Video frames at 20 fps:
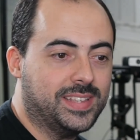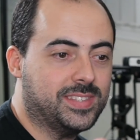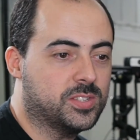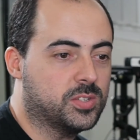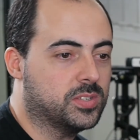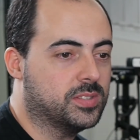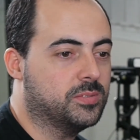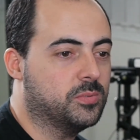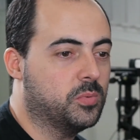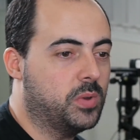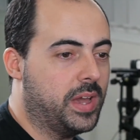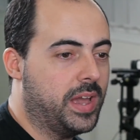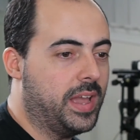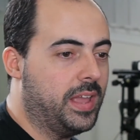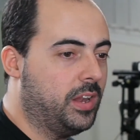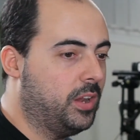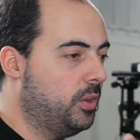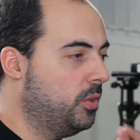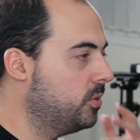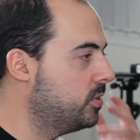that's
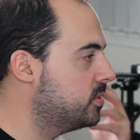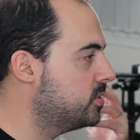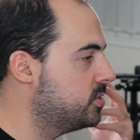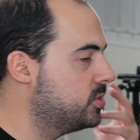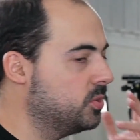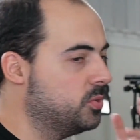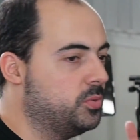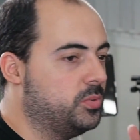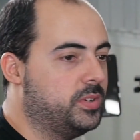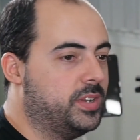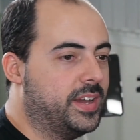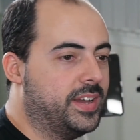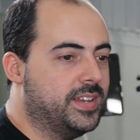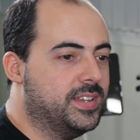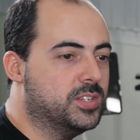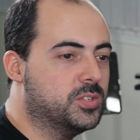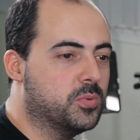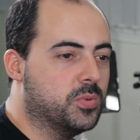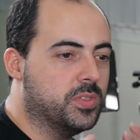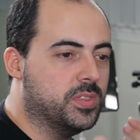why I look so
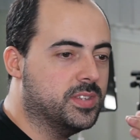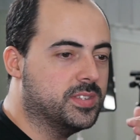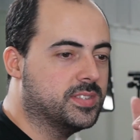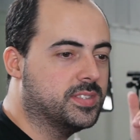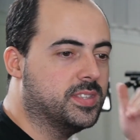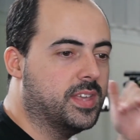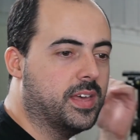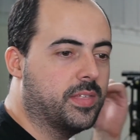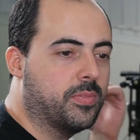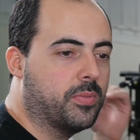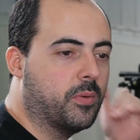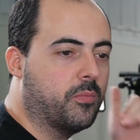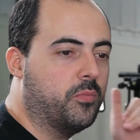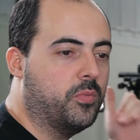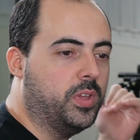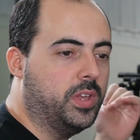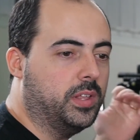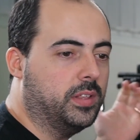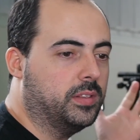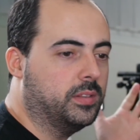nice with this depth of
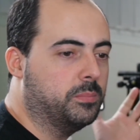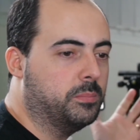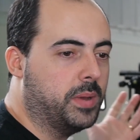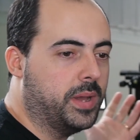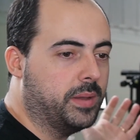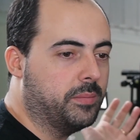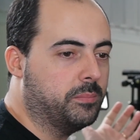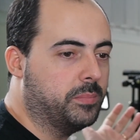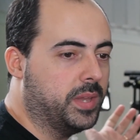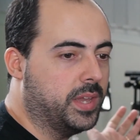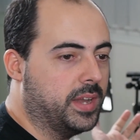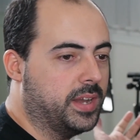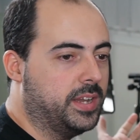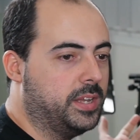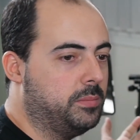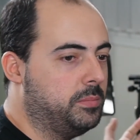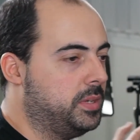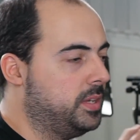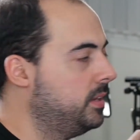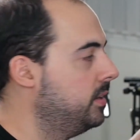field
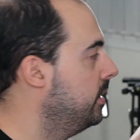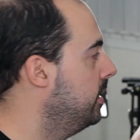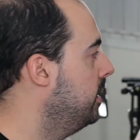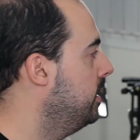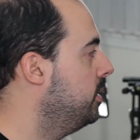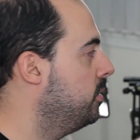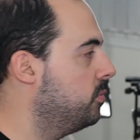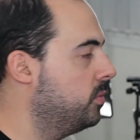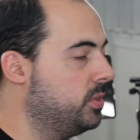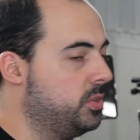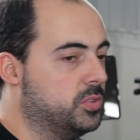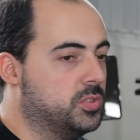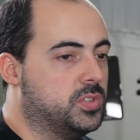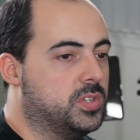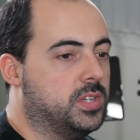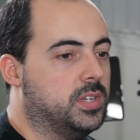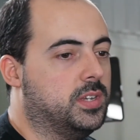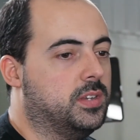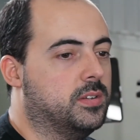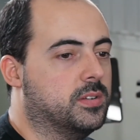behind me. What you
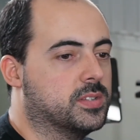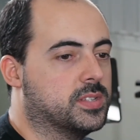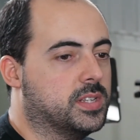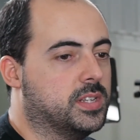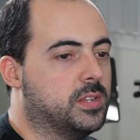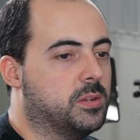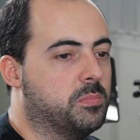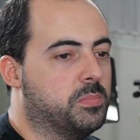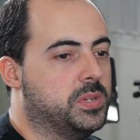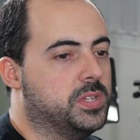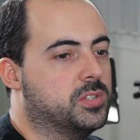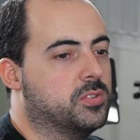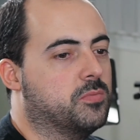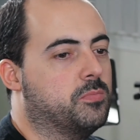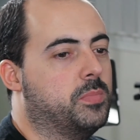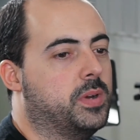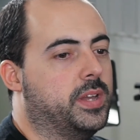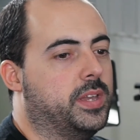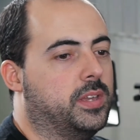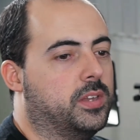see here is a little piece
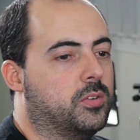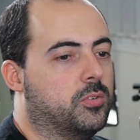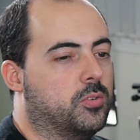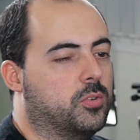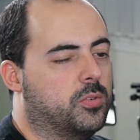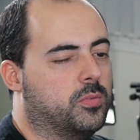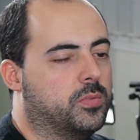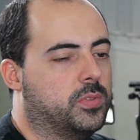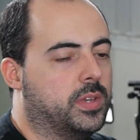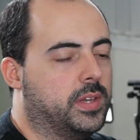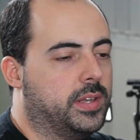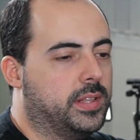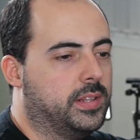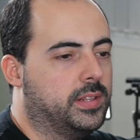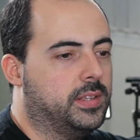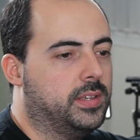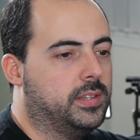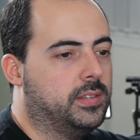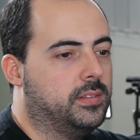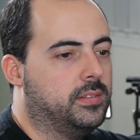of my curved
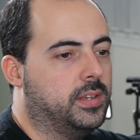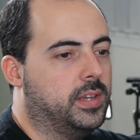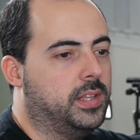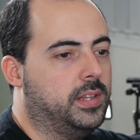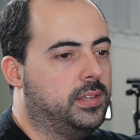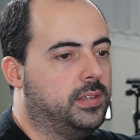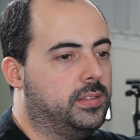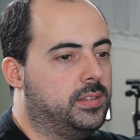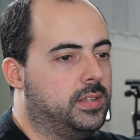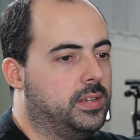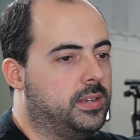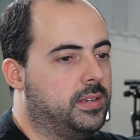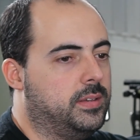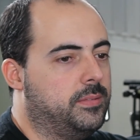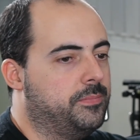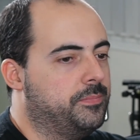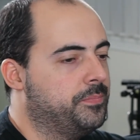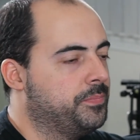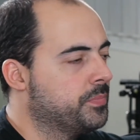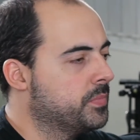
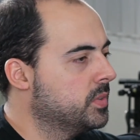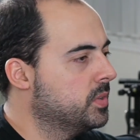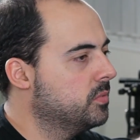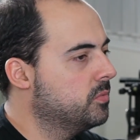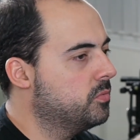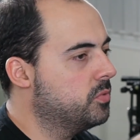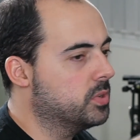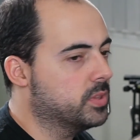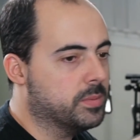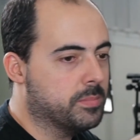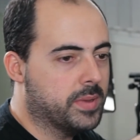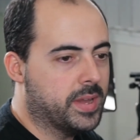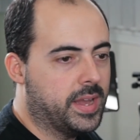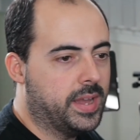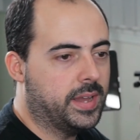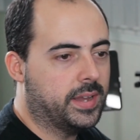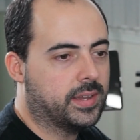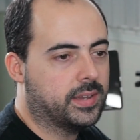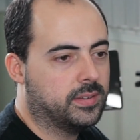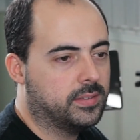LED for the
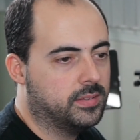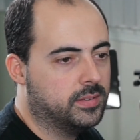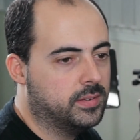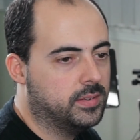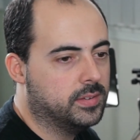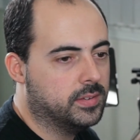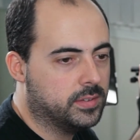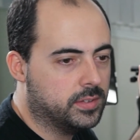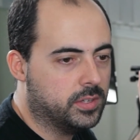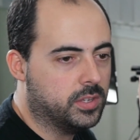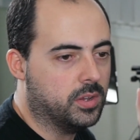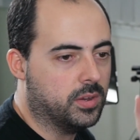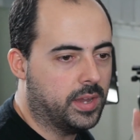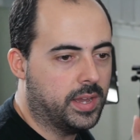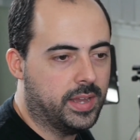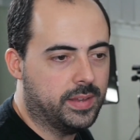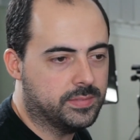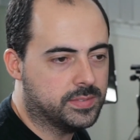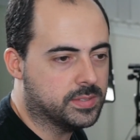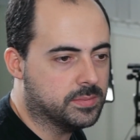Mac. You know, I
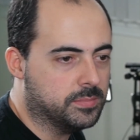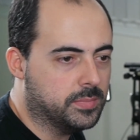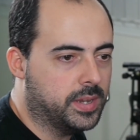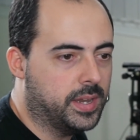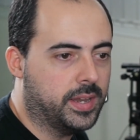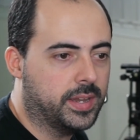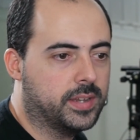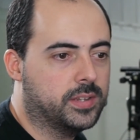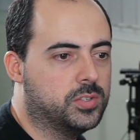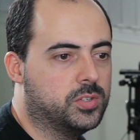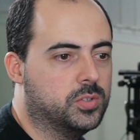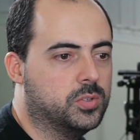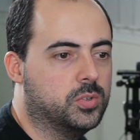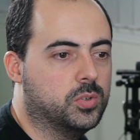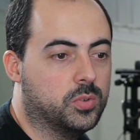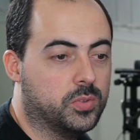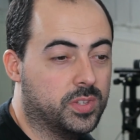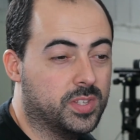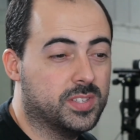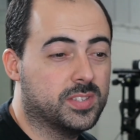have some Mac
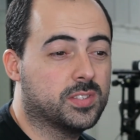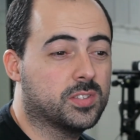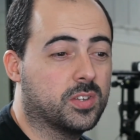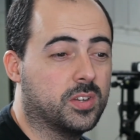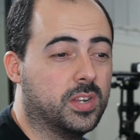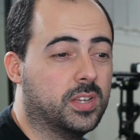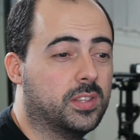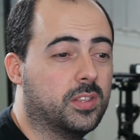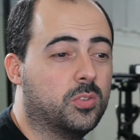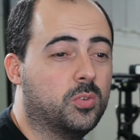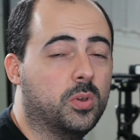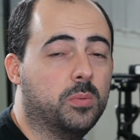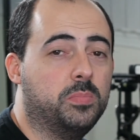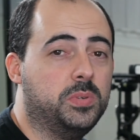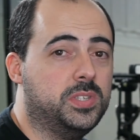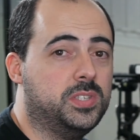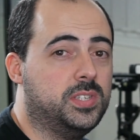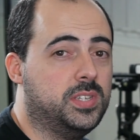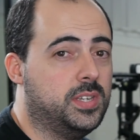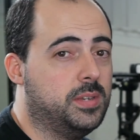too. This is connected to a
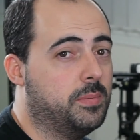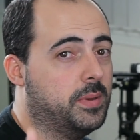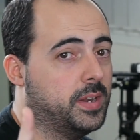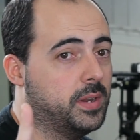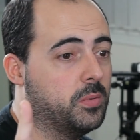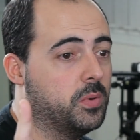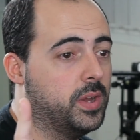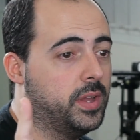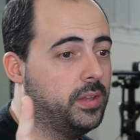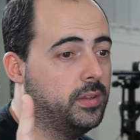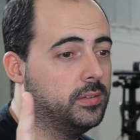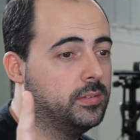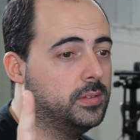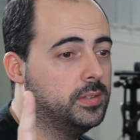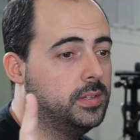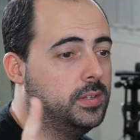PC, by the way.